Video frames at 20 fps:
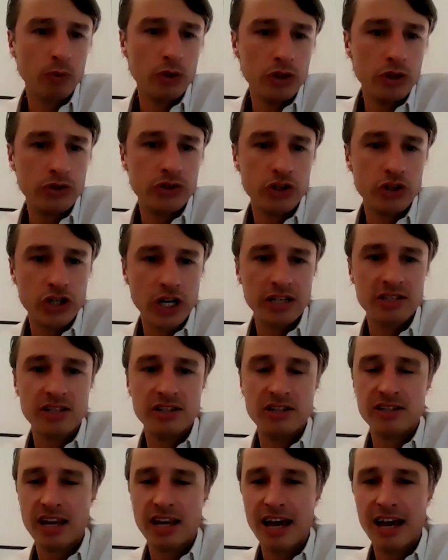would you suggest
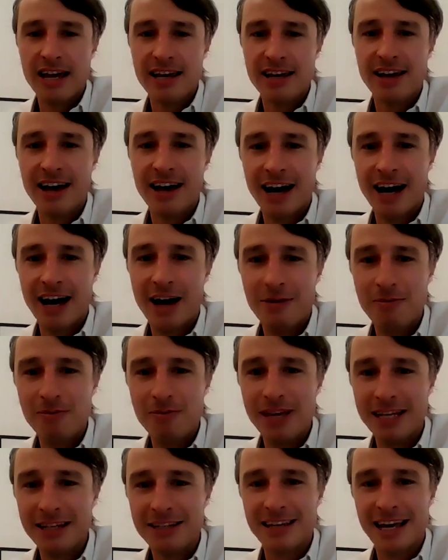to stay
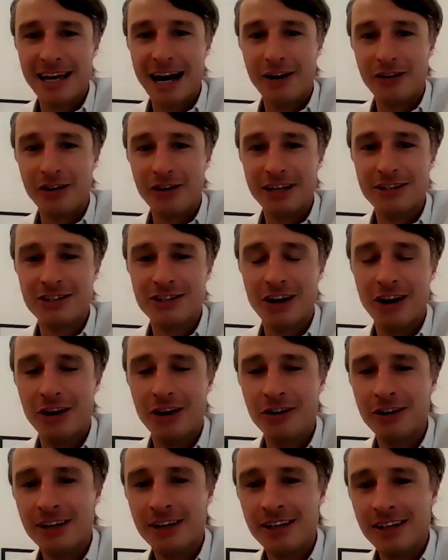in Saudi?
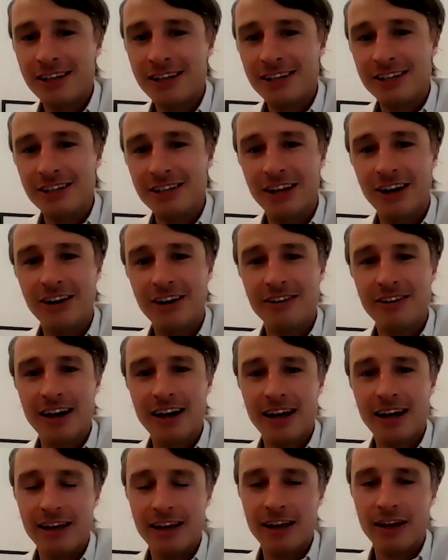So,
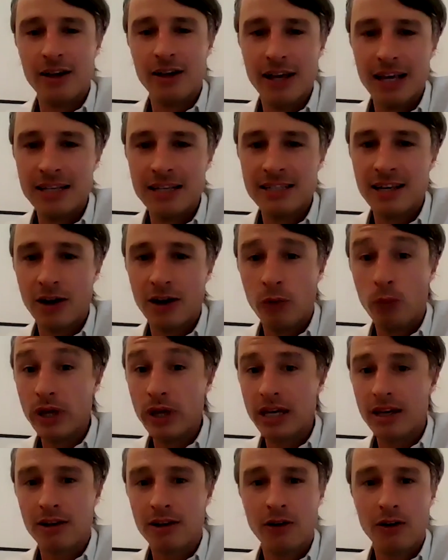is it a
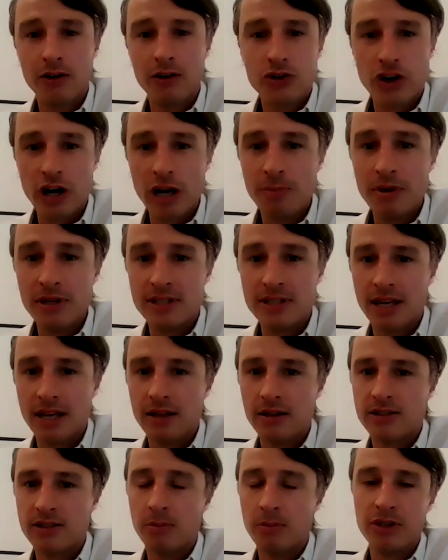week-long trip? Is
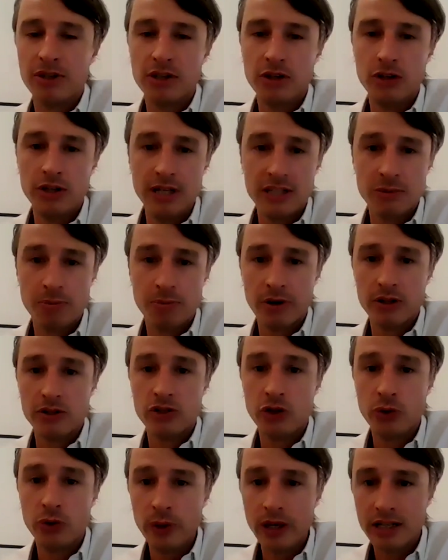it something you need to put
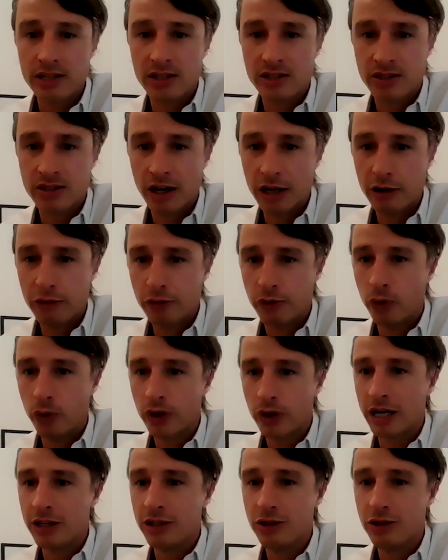2 weeks aside for?
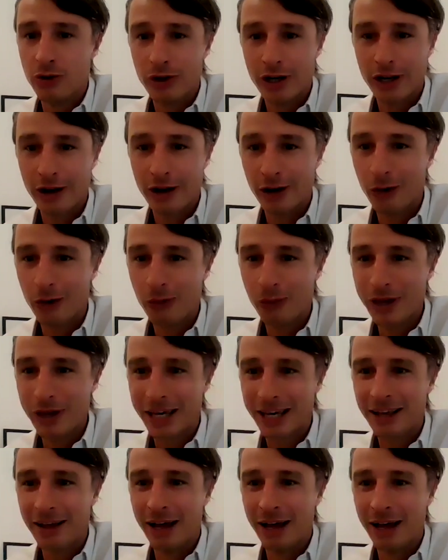Can you do it in a long week?
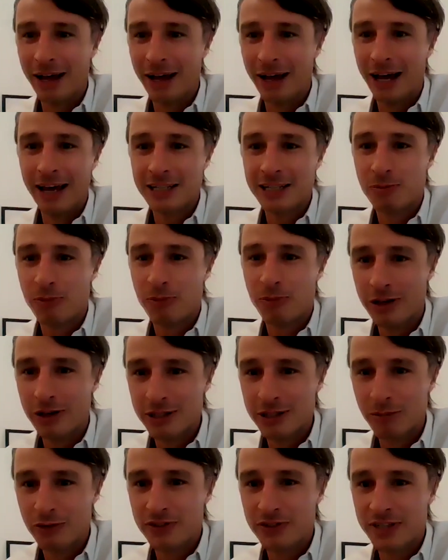
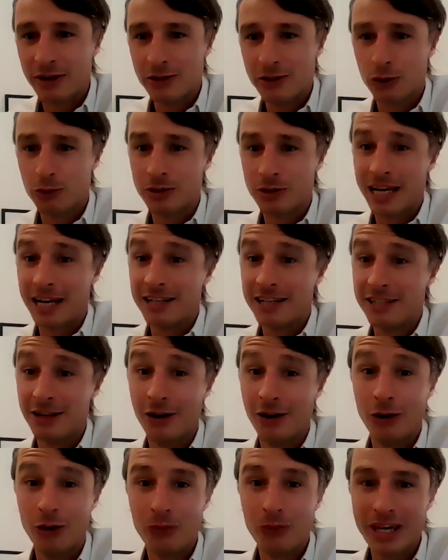Experience some Saudi's
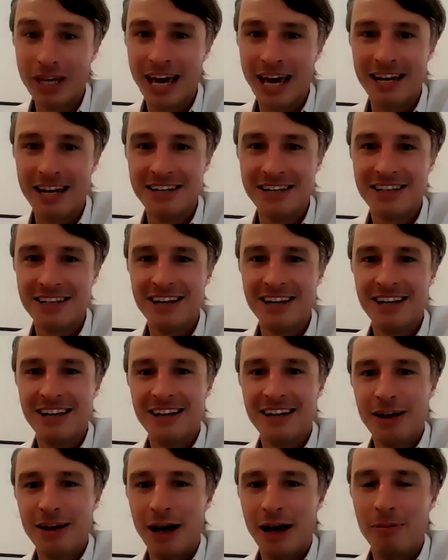hospitality in a long weekend?
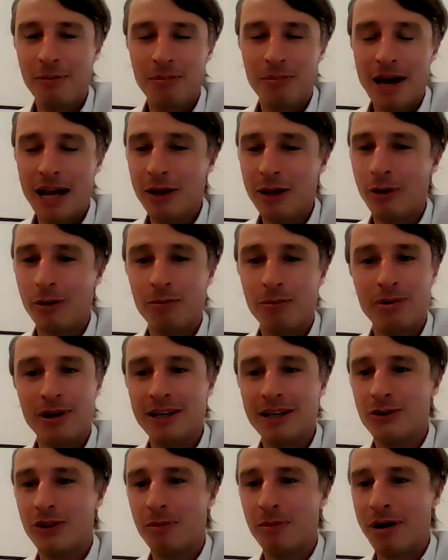Anyone,
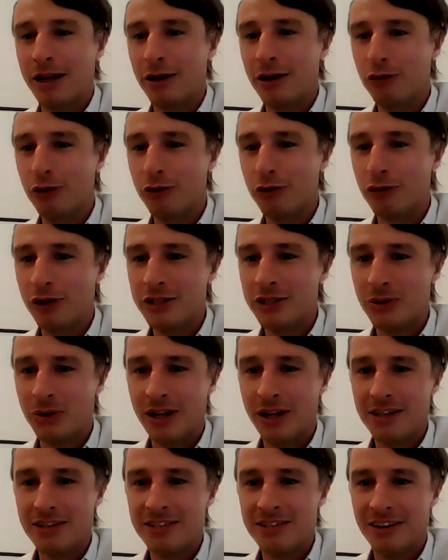please, on the panel, feel free to
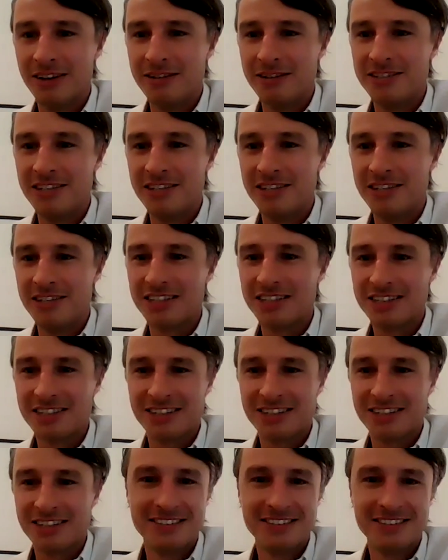answer and suggest.